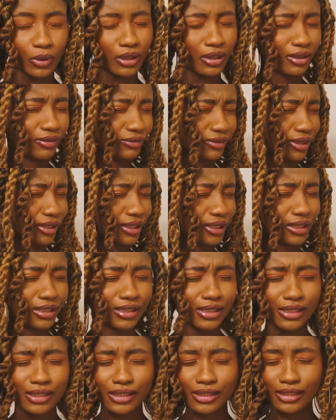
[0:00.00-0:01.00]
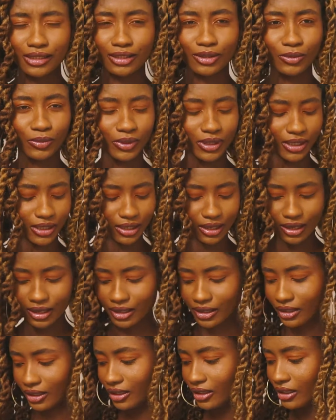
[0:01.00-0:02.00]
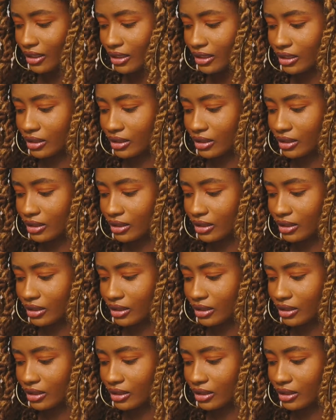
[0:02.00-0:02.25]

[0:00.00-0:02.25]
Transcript: we loving this? Are we not?